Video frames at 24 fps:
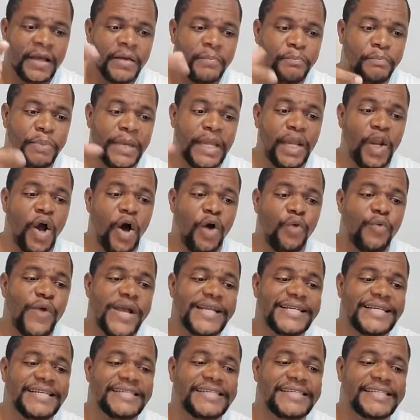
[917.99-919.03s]
Below
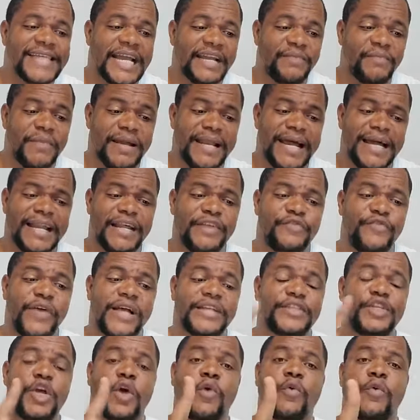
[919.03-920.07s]
written statement that
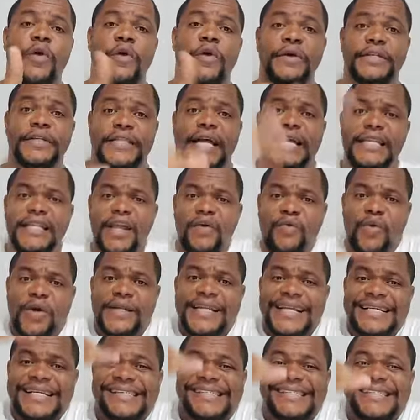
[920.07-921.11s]
address your queries. Then they
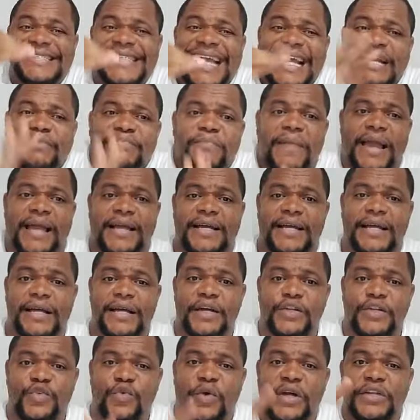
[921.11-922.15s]
wrote a statement
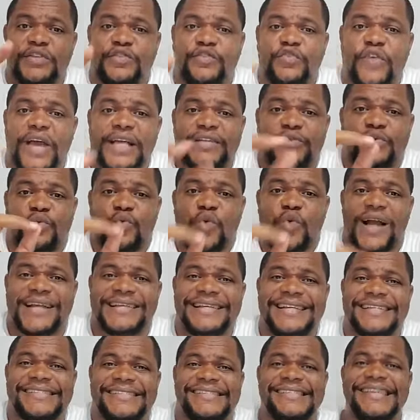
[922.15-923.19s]
to address
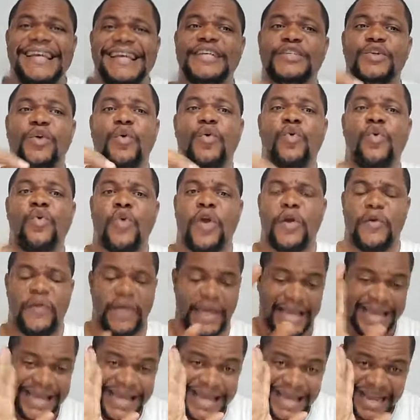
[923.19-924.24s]
Rodney C.'s
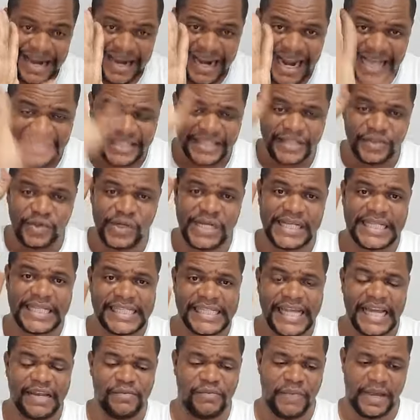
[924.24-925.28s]
query. Listen to the
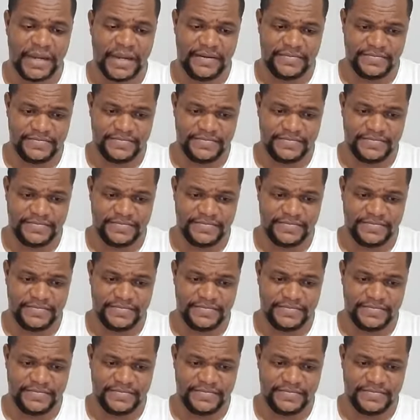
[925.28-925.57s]
statement.